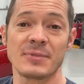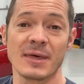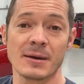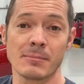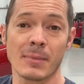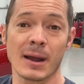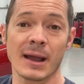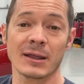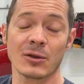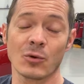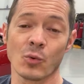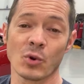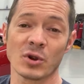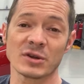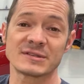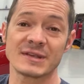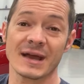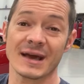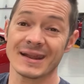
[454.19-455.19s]
that Mike
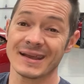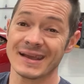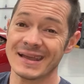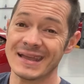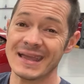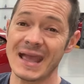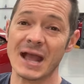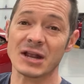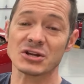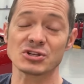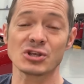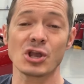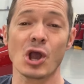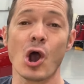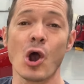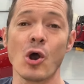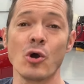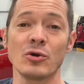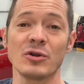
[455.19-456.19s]
worked at. He
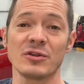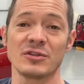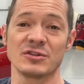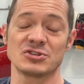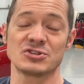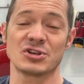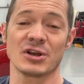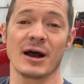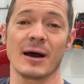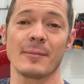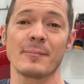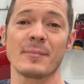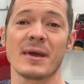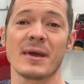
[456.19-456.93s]
actually owned the shop.